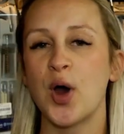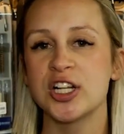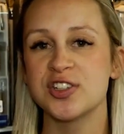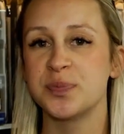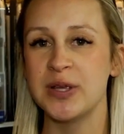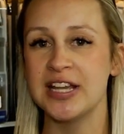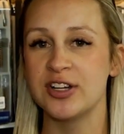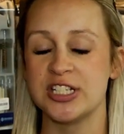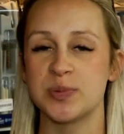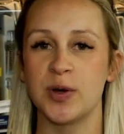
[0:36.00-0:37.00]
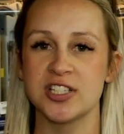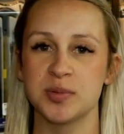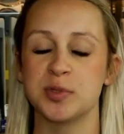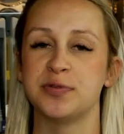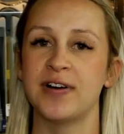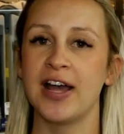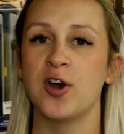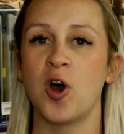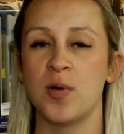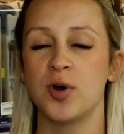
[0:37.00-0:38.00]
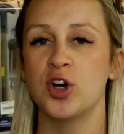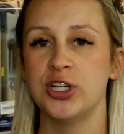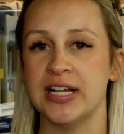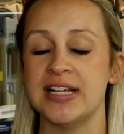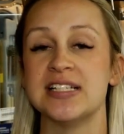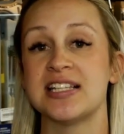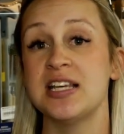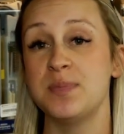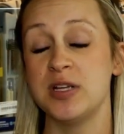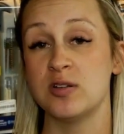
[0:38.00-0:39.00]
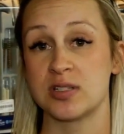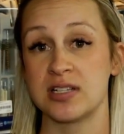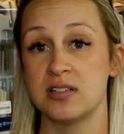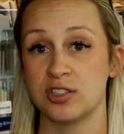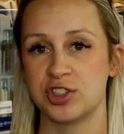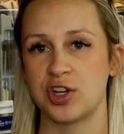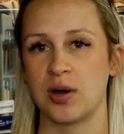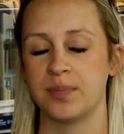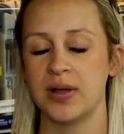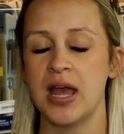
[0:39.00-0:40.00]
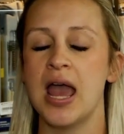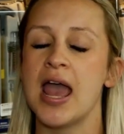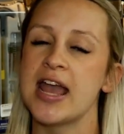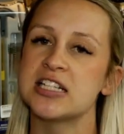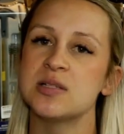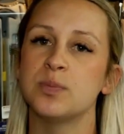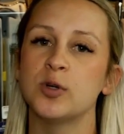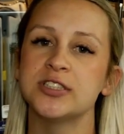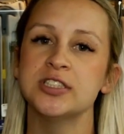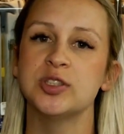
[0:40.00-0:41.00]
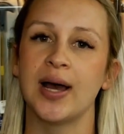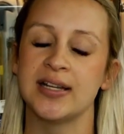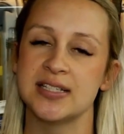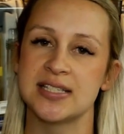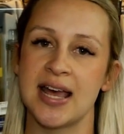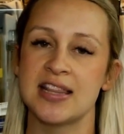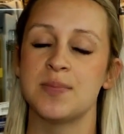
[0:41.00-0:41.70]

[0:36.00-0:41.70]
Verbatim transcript: Part of being a responsible firearm owner is keeping your skills sharp. It's important to understand the